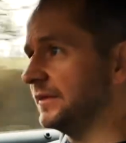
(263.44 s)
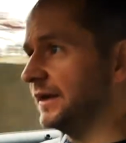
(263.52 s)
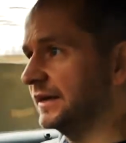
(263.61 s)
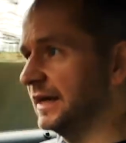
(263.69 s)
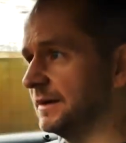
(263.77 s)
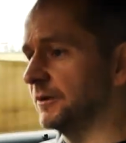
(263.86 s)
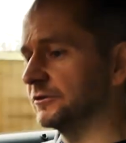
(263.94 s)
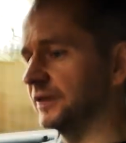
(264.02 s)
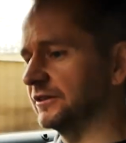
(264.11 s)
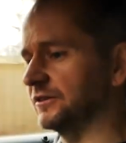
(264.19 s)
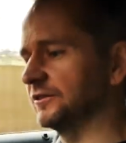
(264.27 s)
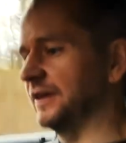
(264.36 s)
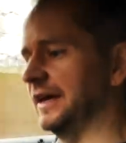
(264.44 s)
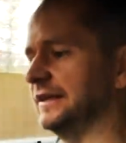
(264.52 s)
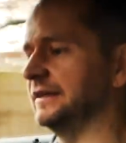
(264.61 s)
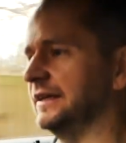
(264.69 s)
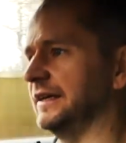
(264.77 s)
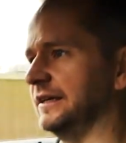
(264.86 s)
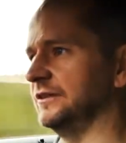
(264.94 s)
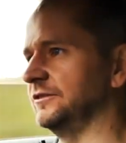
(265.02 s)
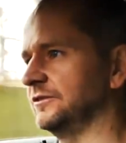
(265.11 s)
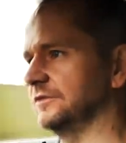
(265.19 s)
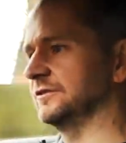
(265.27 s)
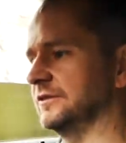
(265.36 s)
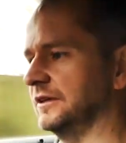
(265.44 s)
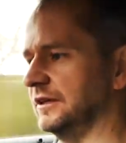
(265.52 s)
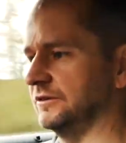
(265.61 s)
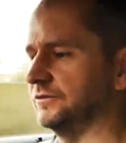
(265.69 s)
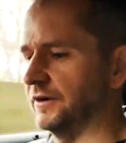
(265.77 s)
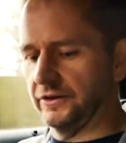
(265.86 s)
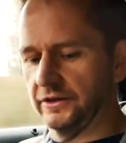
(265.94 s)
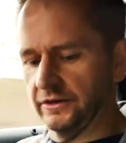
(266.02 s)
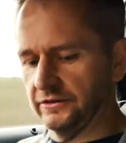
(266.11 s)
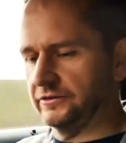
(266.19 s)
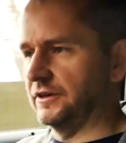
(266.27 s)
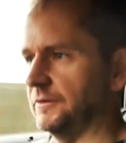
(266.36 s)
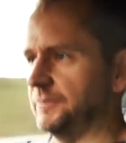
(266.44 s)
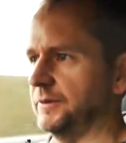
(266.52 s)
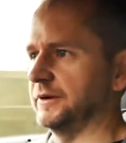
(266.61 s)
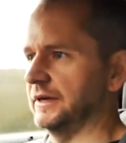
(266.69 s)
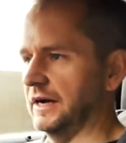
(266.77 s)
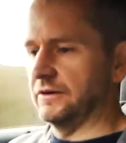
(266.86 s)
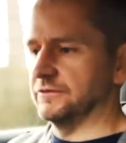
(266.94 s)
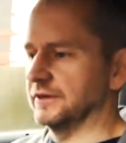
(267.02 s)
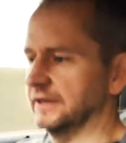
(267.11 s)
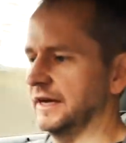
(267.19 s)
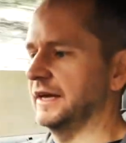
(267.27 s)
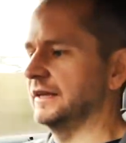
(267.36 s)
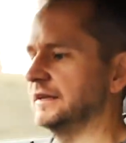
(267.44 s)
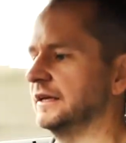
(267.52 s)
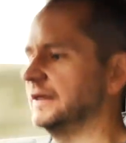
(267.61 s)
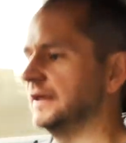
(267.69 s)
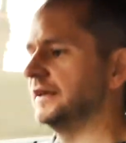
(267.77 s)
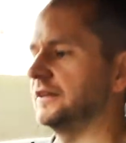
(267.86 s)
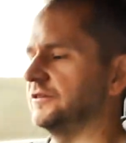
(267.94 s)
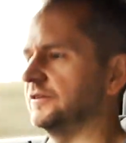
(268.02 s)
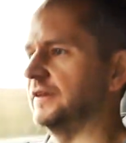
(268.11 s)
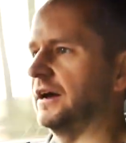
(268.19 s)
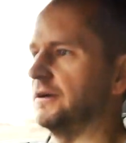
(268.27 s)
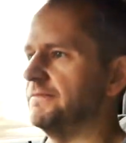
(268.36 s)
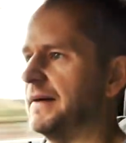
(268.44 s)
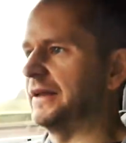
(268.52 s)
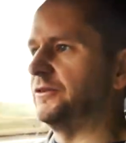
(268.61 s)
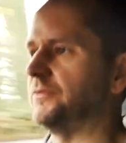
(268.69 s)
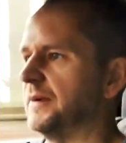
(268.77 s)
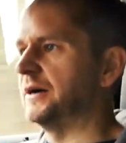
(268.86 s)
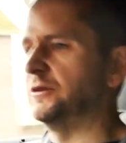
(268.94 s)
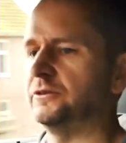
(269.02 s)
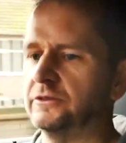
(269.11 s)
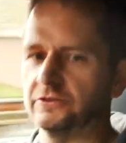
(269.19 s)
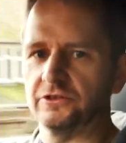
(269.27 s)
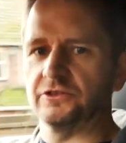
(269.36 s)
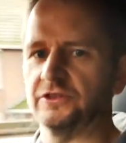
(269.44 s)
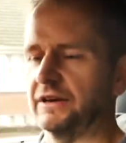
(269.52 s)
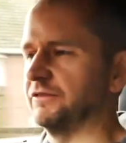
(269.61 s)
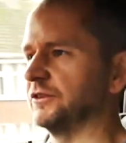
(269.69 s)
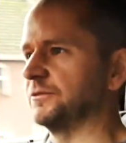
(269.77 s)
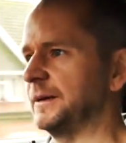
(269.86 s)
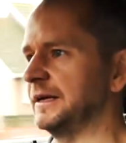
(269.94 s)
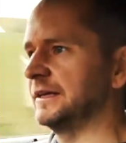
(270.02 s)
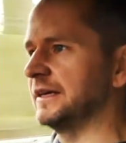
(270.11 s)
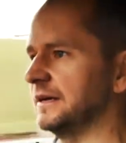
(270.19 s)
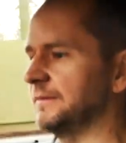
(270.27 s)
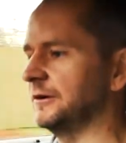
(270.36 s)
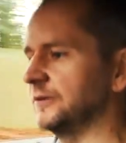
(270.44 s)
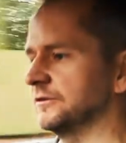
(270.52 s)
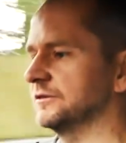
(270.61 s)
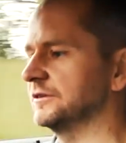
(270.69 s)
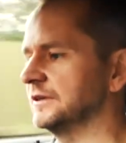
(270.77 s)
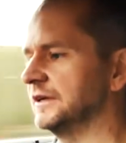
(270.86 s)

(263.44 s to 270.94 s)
Gearbox, as I said, is very good. So I'll put it over again. This is now in manual mode. It's a 7-speed gearbox.